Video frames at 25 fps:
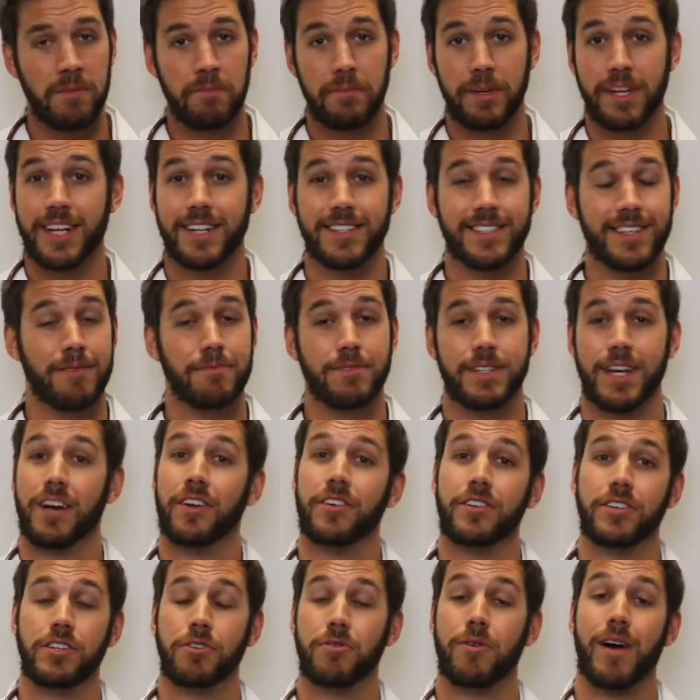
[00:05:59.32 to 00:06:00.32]
Because I'm
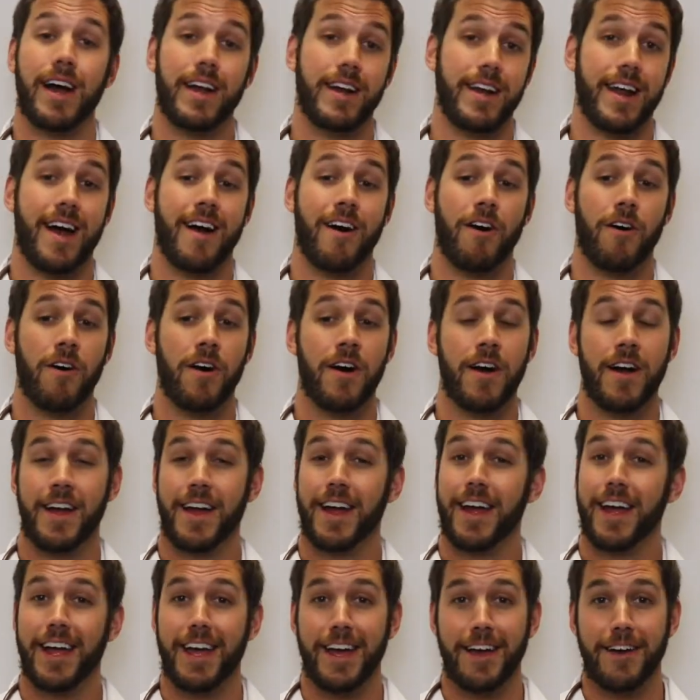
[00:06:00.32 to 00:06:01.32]
telling you right now,
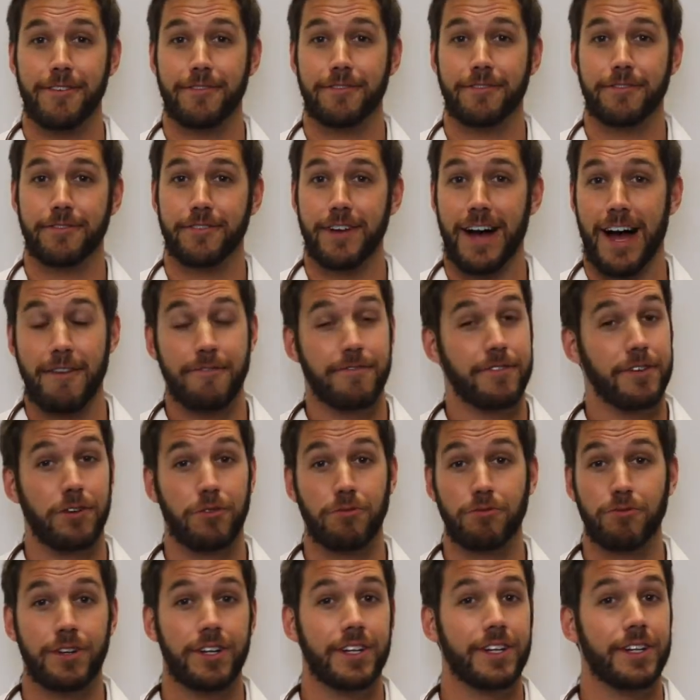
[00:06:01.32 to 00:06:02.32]
if I
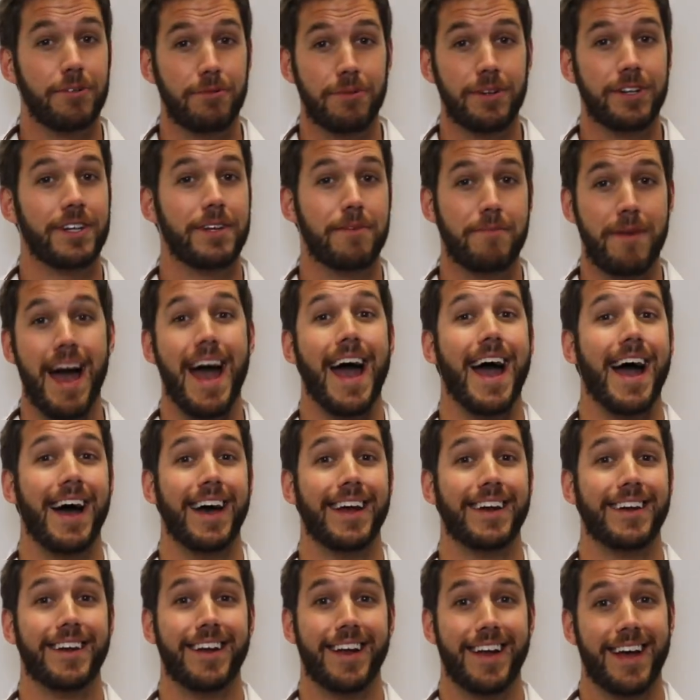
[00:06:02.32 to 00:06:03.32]
feel really, really
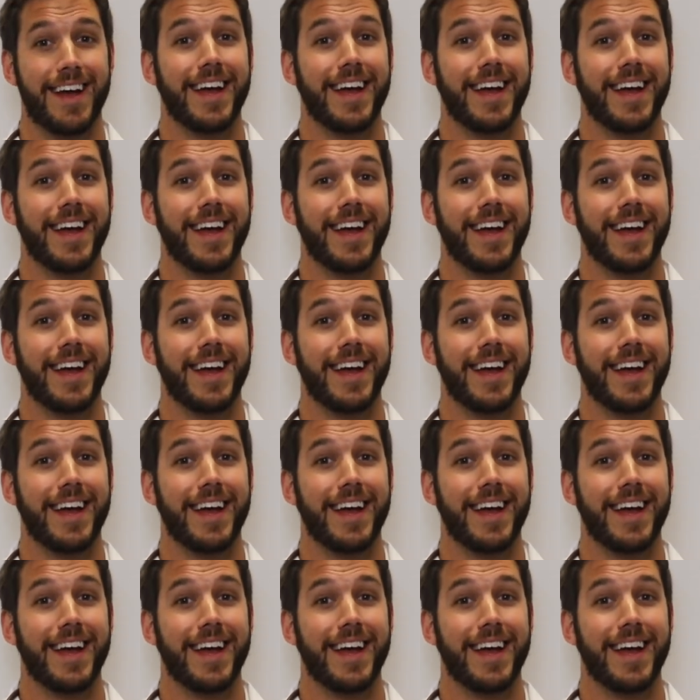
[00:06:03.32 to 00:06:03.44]
bad